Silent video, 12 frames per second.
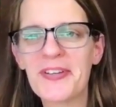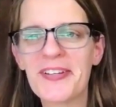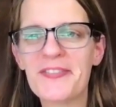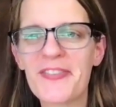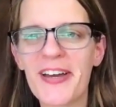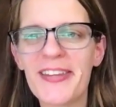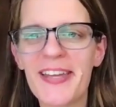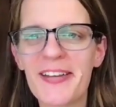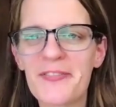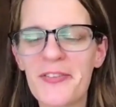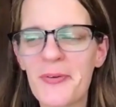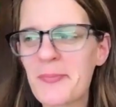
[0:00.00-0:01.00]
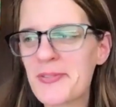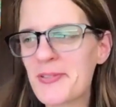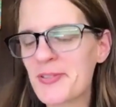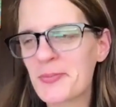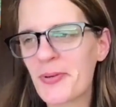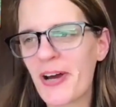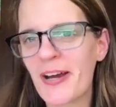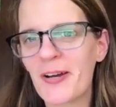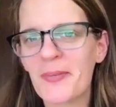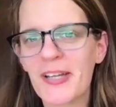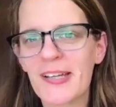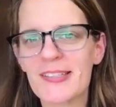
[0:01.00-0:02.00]
You can find that a few episodes
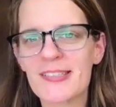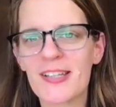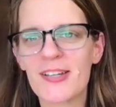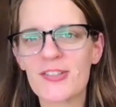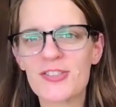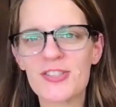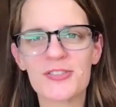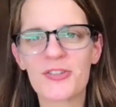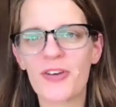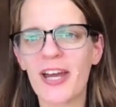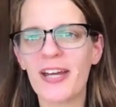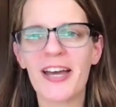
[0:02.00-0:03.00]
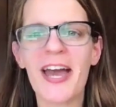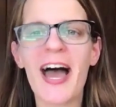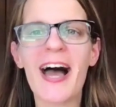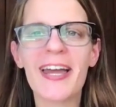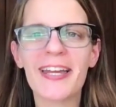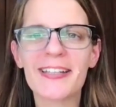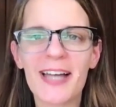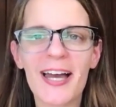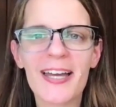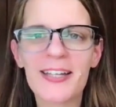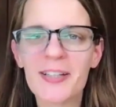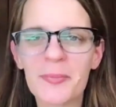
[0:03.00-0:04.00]
prior, because she's great.
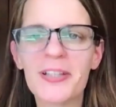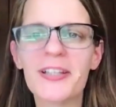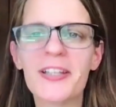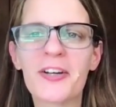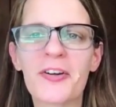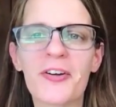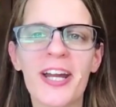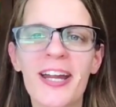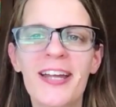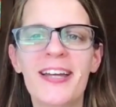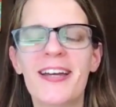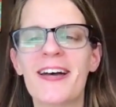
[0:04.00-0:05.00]
I completely agree.